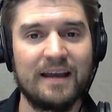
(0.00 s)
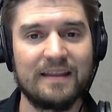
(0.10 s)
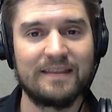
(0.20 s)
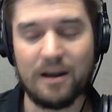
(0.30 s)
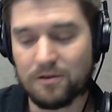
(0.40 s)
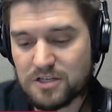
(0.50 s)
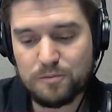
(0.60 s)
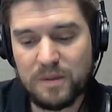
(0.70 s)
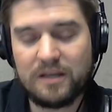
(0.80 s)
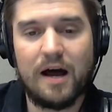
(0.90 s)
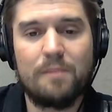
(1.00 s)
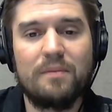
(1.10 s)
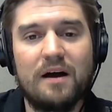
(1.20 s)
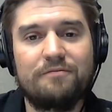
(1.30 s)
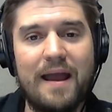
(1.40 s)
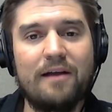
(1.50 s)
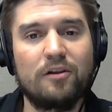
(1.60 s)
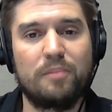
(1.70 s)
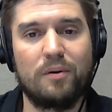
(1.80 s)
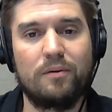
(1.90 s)
they don't just become
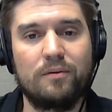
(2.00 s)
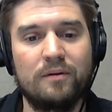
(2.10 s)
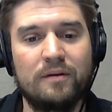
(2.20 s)
available.